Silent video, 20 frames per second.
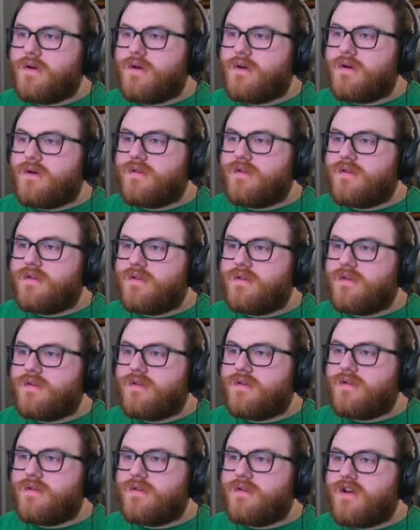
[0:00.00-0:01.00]
There
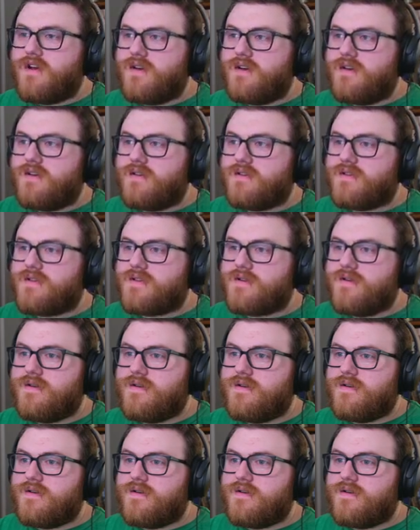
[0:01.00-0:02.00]
she is.
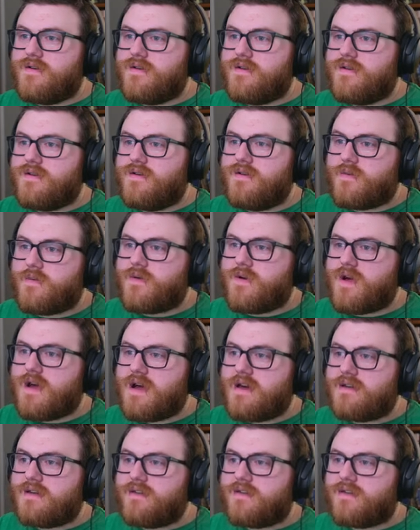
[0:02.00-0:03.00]

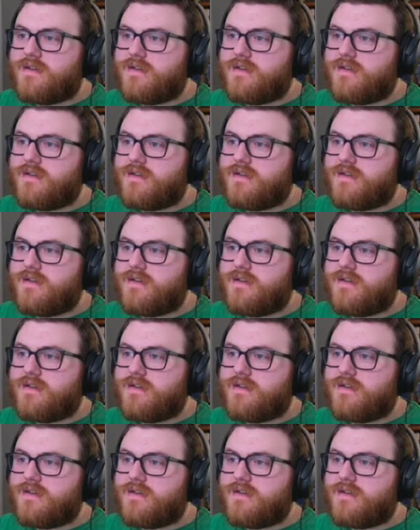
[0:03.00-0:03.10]
Alright.